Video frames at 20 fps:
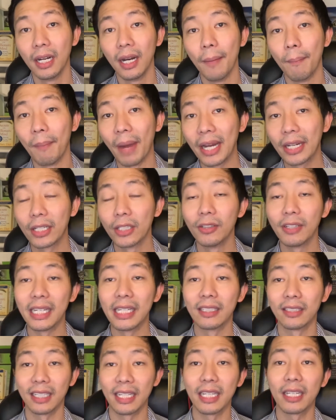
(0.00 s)
Michael
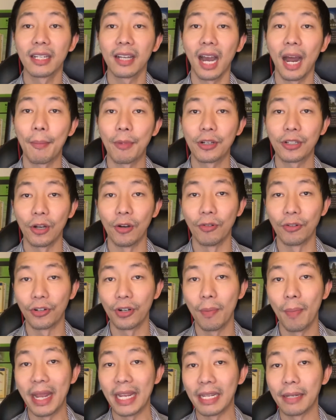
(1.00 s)
is an e-commerce owner
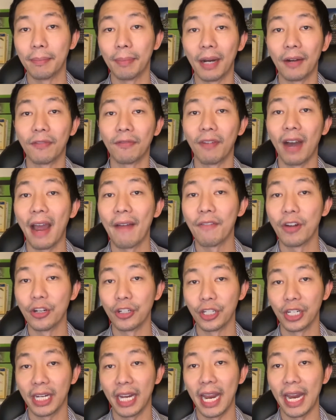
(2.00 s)
making about
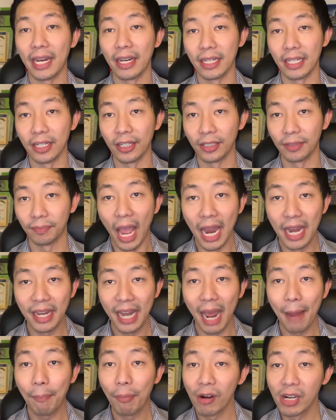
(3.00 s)
$500K a year. And
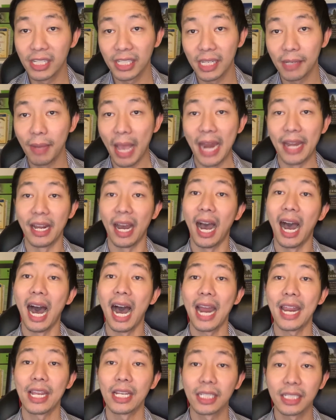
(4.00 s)
that puts him at the
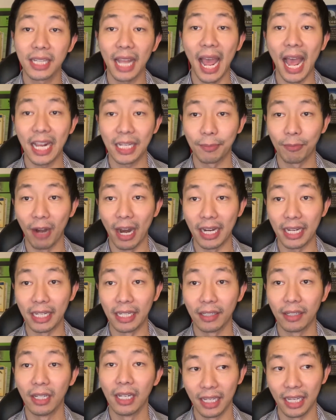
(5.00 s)
highest tax
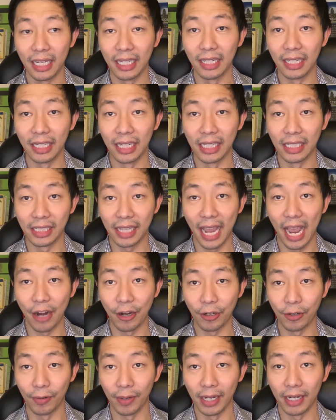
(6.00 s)
bracket in his
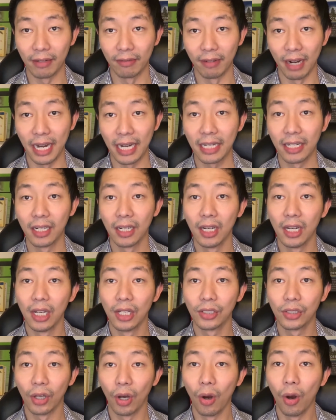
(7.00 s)
category, right?
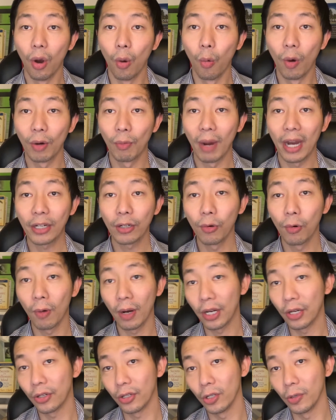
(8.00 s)
So what Michael will
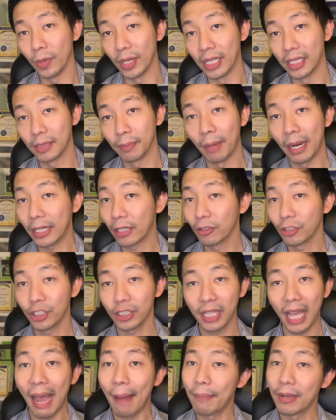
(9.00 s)
want to do is, Michael
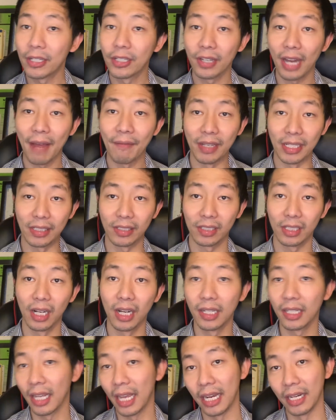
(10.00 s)
just happens to have a
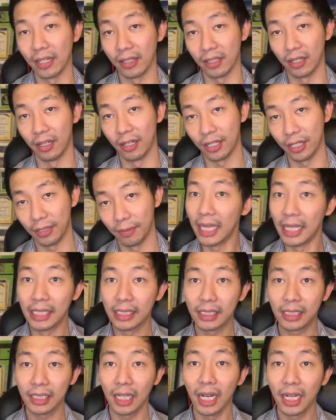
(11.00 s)
son and a daughter. His
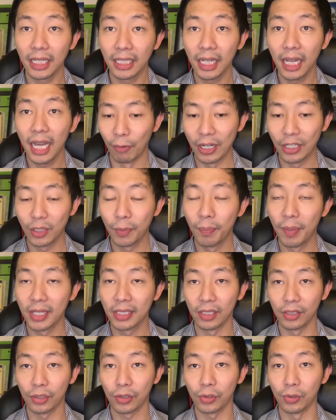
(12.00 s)
son went to
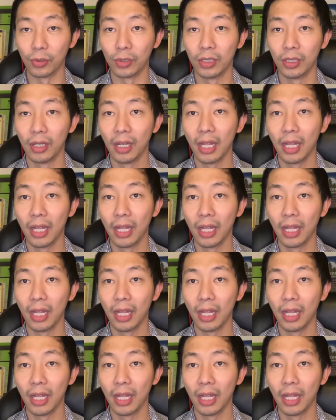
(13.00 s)
business school